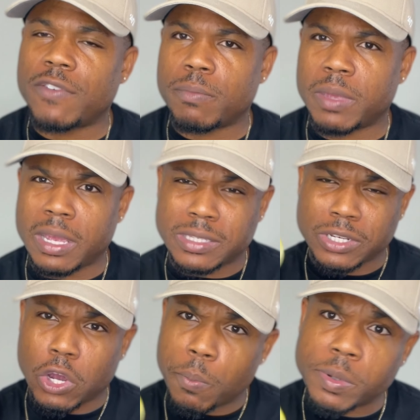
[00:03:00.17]
man, to
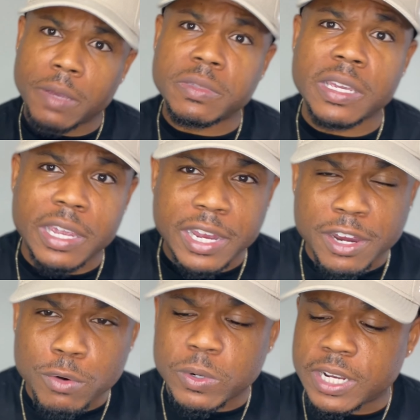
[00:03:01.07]
open up their
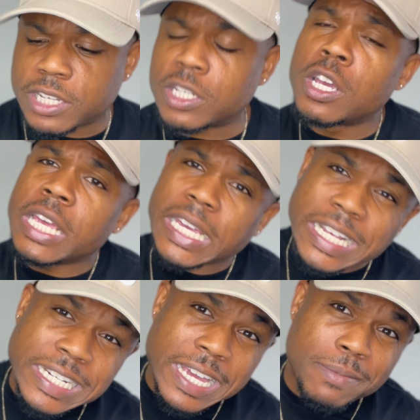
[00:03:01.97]
airways
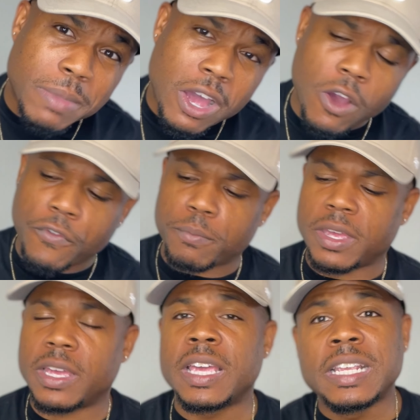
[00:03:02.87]
in their mouth,
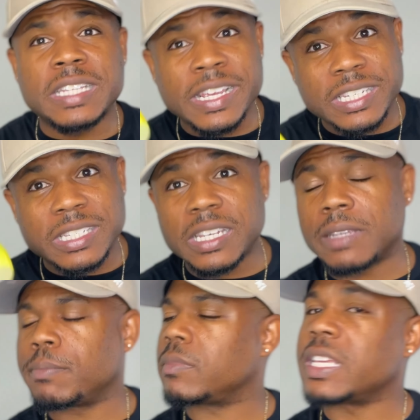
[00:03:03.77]
man. This
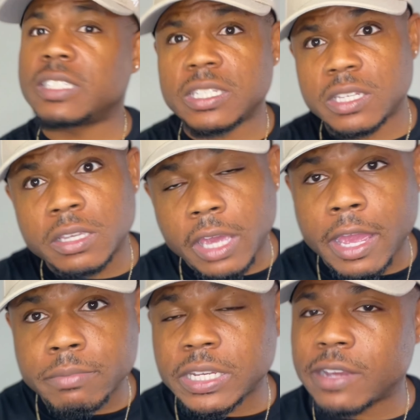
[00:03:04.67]
is a game
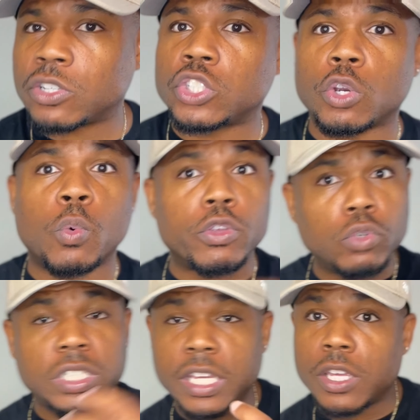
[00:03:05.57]
changer. So when you
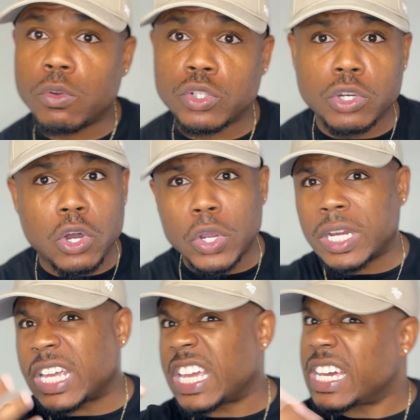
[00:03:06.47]
see your dog and
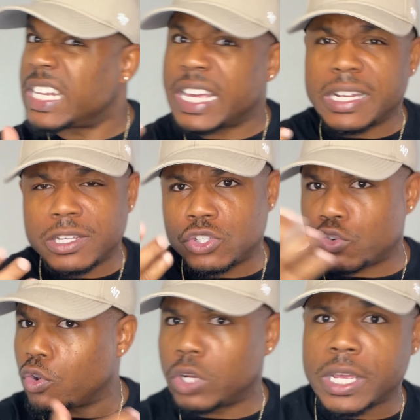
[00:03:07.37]
they hella
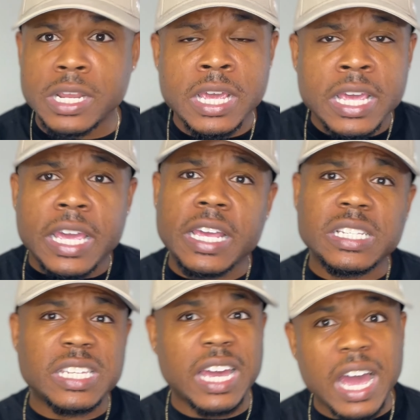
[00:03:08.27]
drooling and
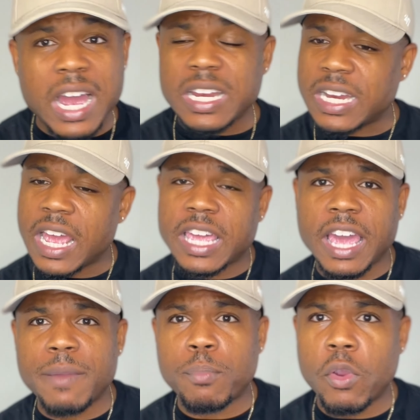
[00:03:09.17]
it's hot and they
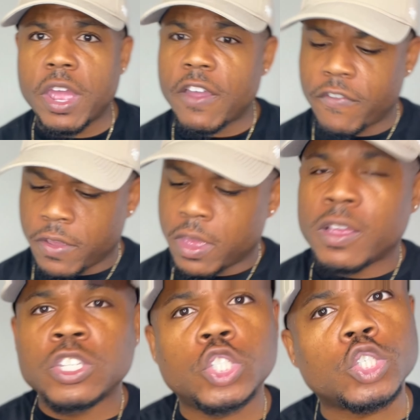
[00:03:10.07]
can't breathe,
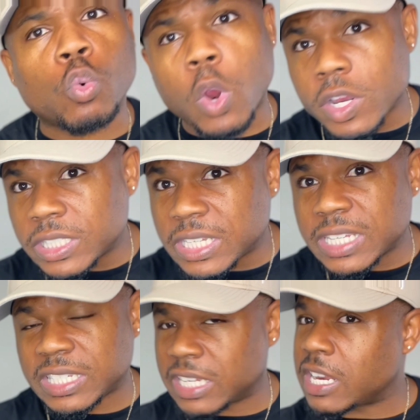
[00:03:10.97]
squirt
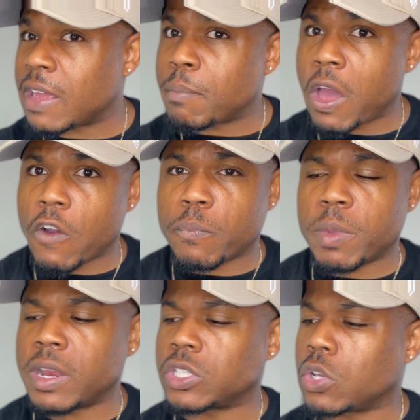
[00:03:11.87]
this in their mouth,
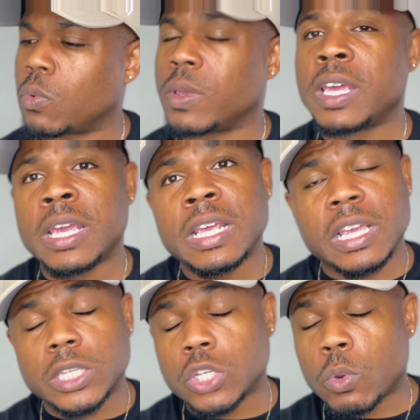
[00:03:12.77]
man. It's
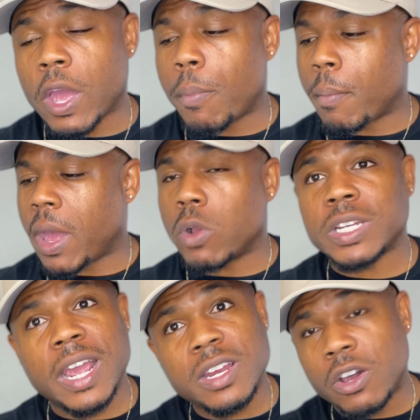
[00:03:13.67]
gonna help them out.
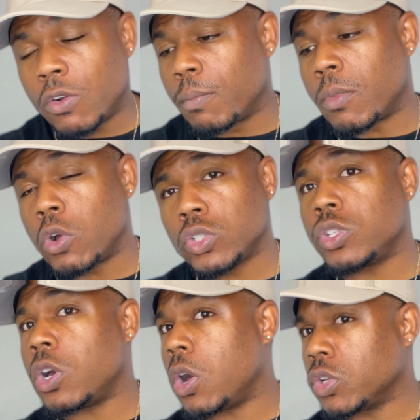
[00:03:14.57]
Most
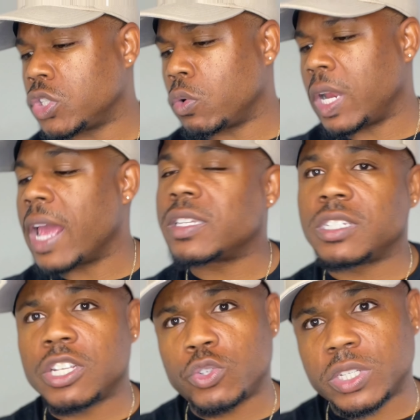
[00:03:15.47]
dogs don't like
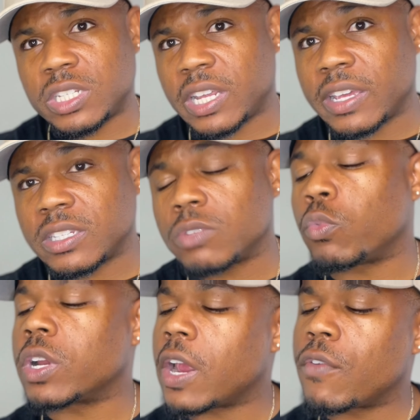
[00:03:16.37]
citrus taste and
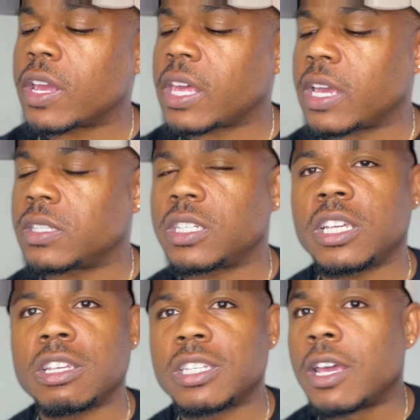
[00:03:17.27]
whatever the case
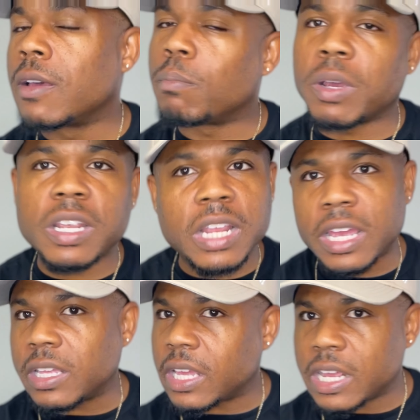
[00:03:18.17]
is, but it
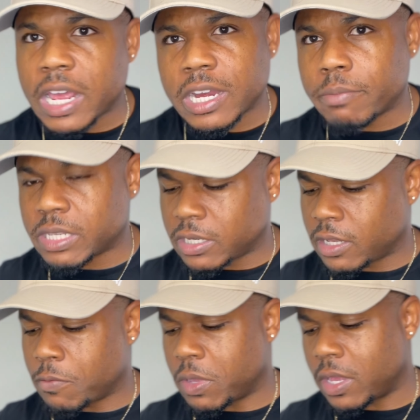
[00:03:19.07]
ain't up to
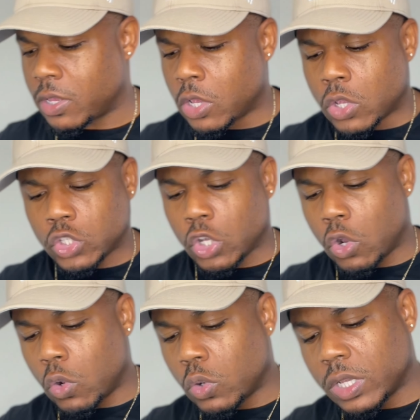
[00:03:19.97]
them, man.
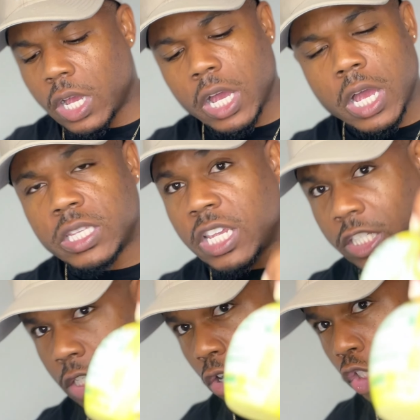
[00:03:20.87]
So this
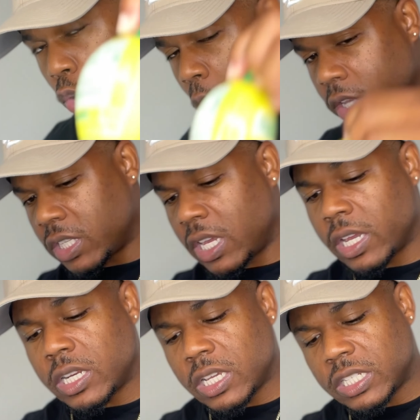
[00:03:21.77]
little squirt thing,
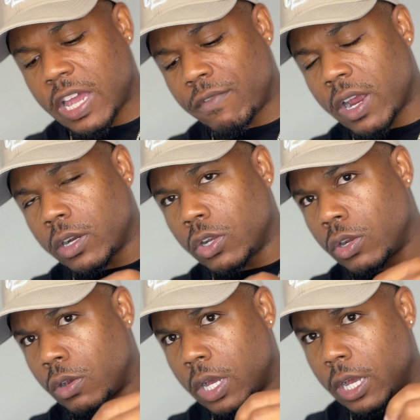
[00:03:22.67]
it does have like a
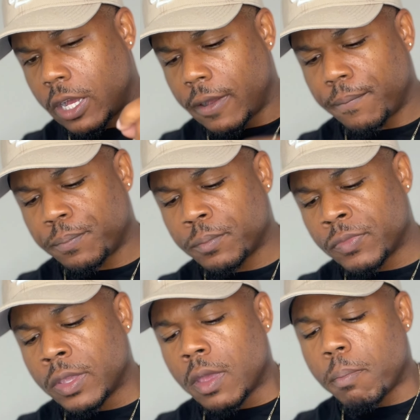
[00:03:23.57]
little
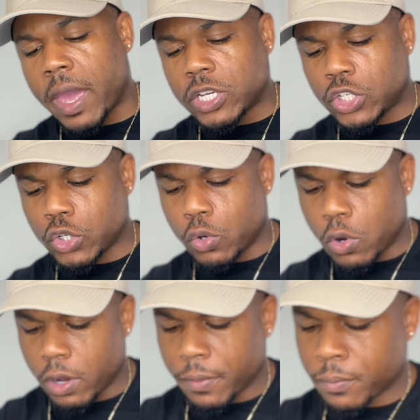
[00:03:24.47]
make
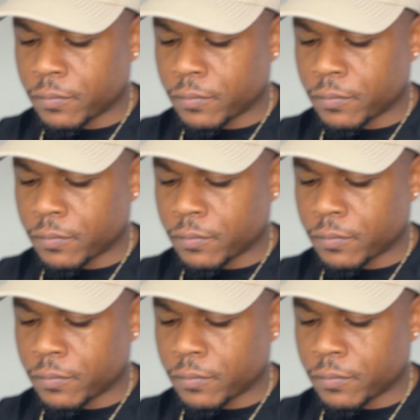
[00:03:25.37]
sure